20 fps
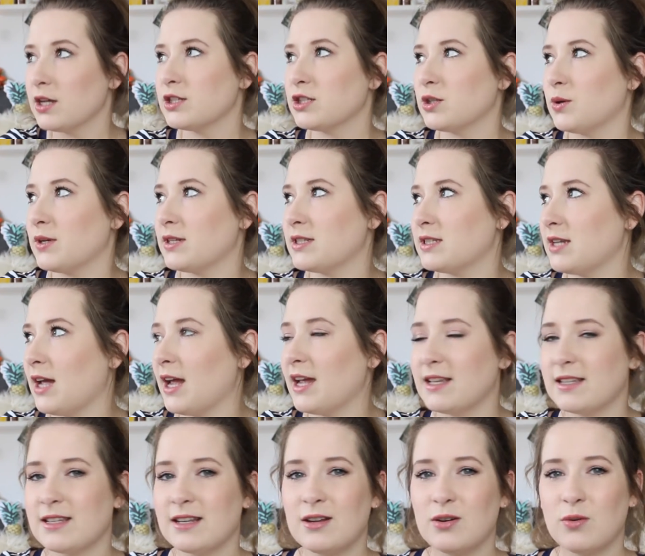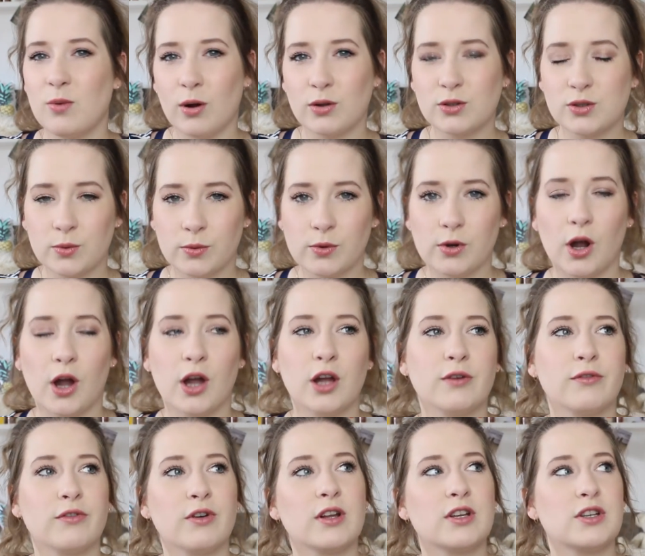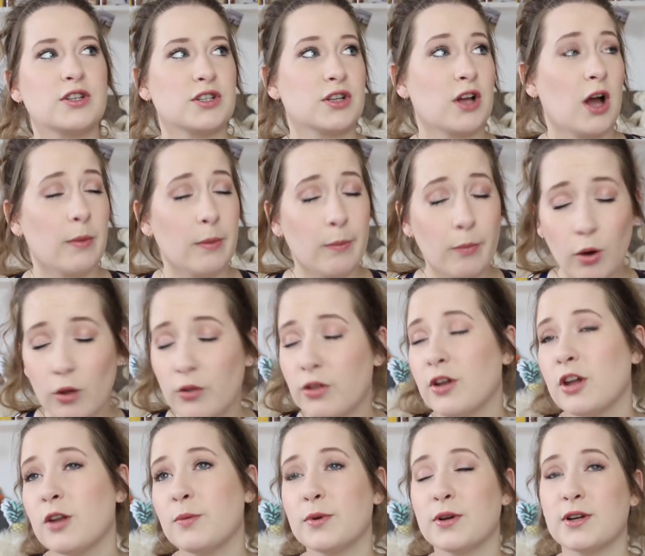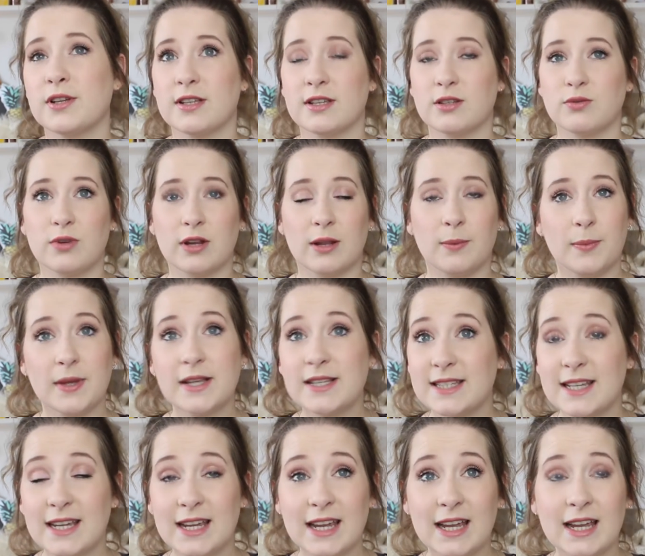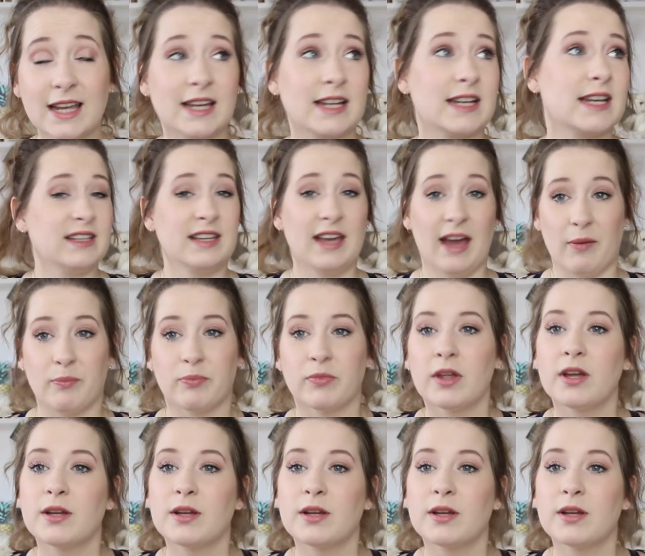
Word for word: so it takes a little while to walk over and you just can't be bothered because it's really busy and yeah.